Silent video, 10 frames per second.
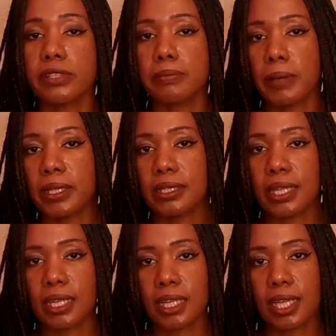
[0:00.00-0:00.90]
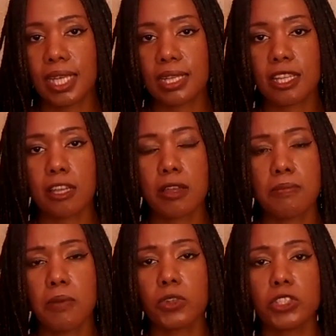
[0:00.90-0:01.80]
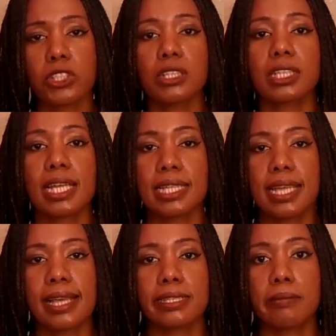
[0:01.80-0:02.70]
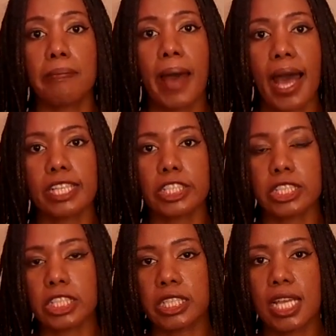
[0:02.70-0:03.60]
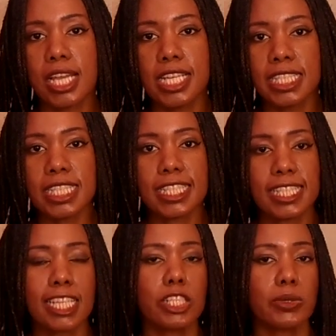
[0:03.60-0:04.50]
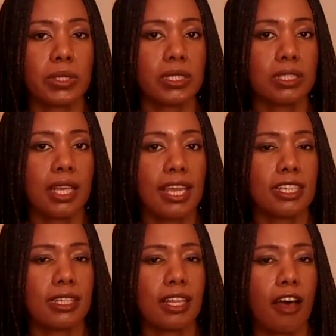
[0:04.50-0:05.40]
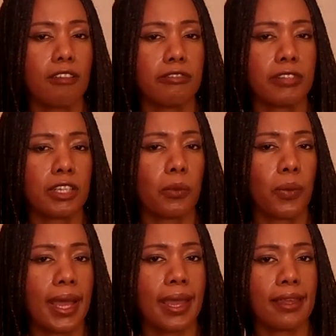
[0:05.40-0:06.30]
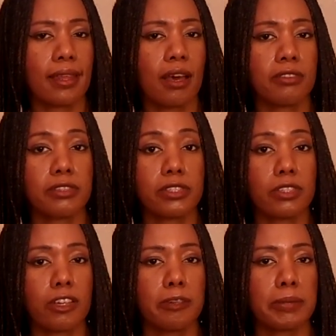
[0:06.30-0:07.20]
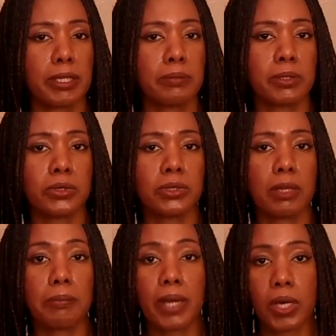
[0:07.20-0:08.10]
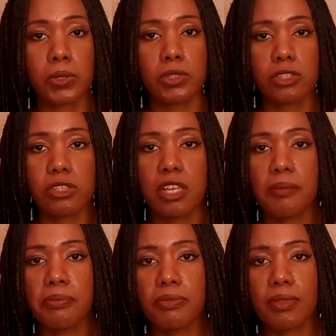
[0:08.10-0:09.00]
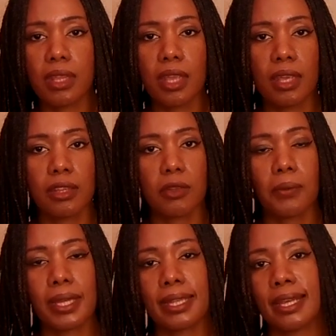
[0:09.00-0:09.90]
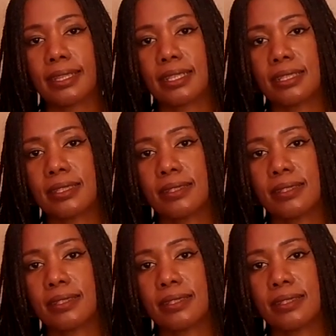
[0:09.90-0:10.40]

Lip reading: responding in the emotionally intense, passionate, sensual, and loving way of the Scorpio moon approach, the way that the